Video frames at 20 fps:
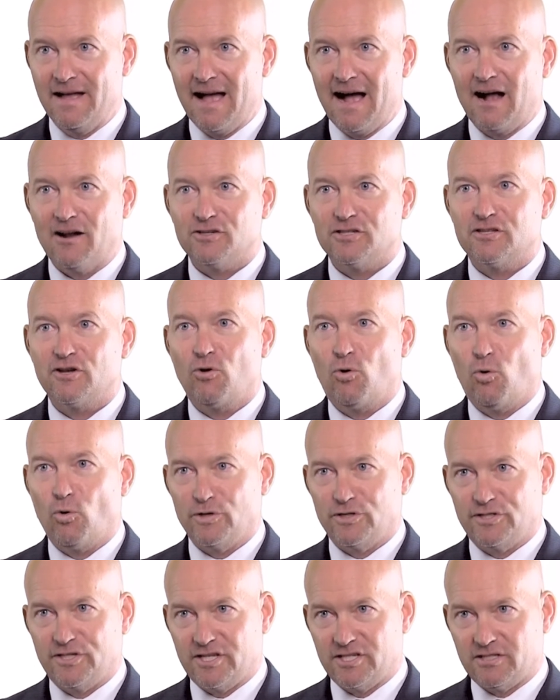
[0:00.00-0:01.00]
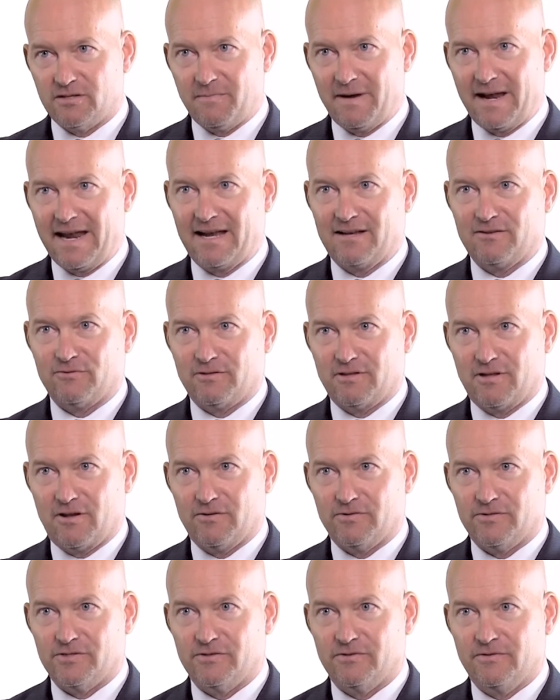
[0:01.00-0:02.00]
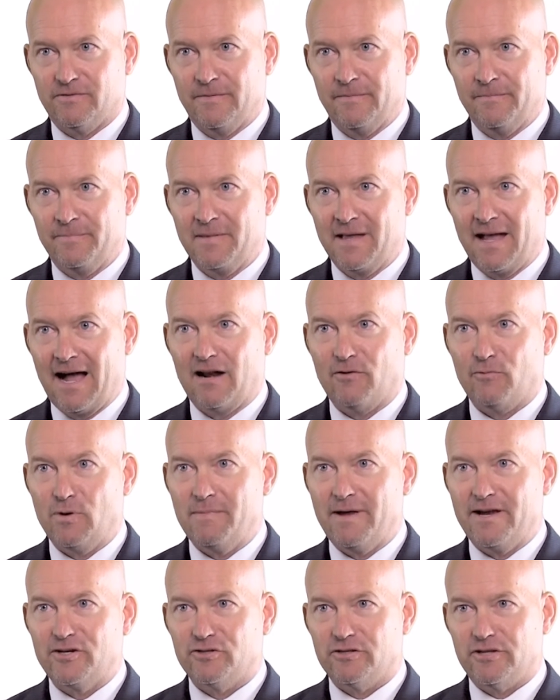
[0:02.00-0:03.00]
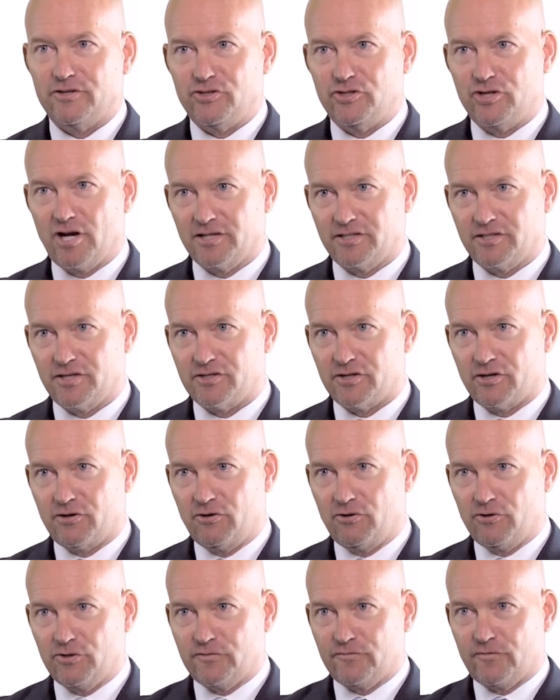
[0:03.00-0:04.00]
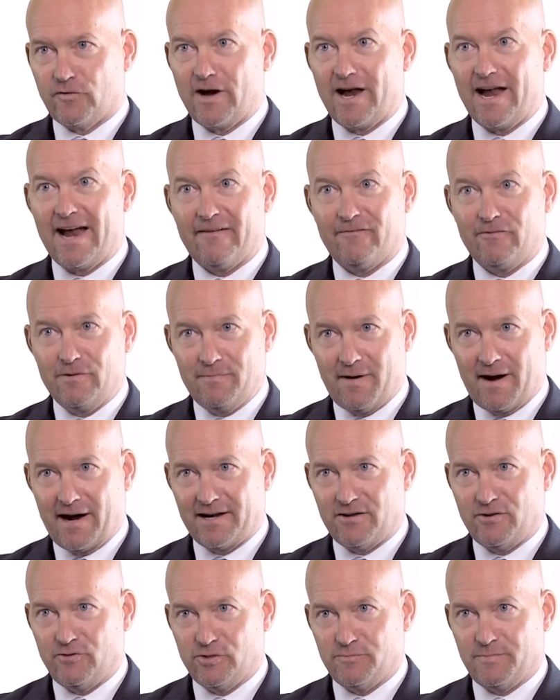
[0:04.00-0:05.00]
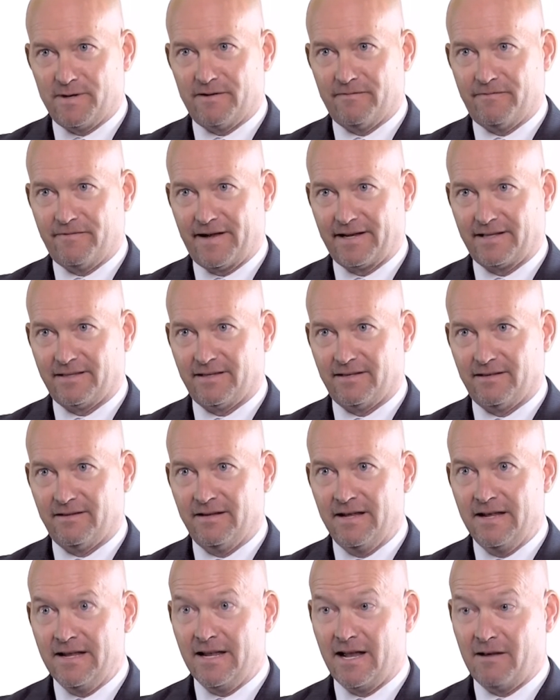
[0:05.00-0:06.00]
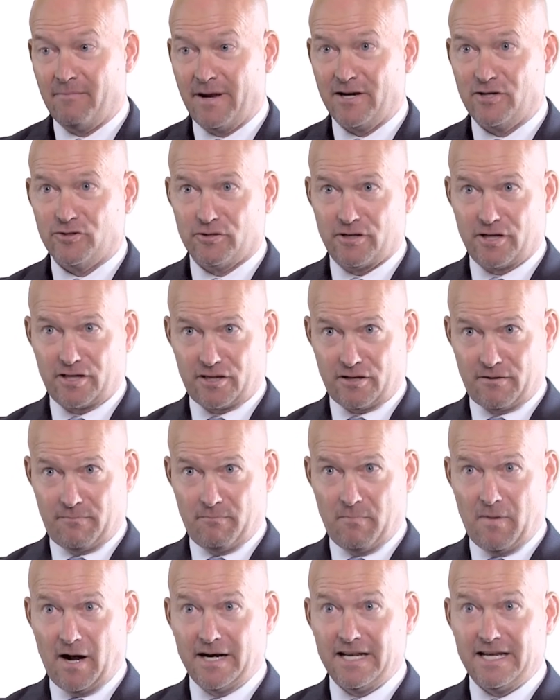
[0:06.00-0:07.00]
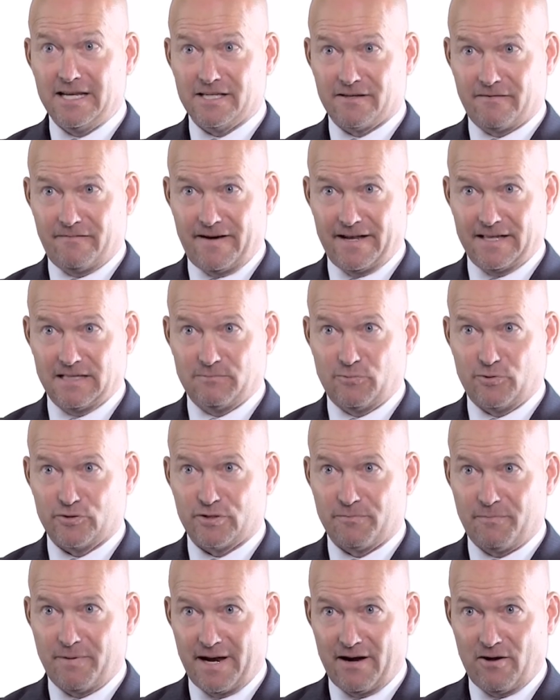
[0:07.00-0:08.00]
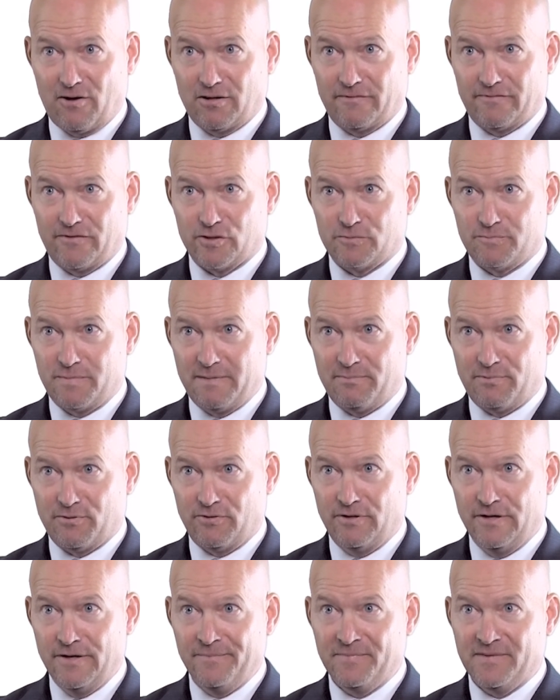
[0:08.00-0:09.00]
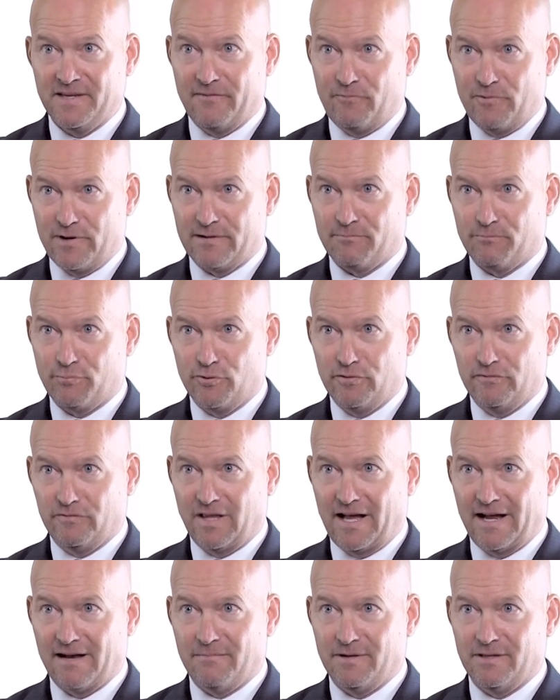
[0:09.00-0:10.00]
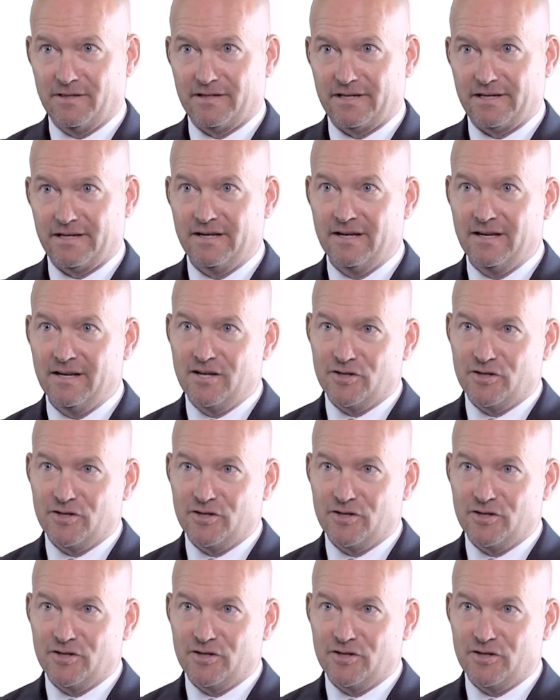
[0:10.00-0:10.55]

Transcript: How does the court system handle those? How do we make sure that justice occurs for everybody who's been affected? and make sure that the money is available to pay all of those people if we can prove liability.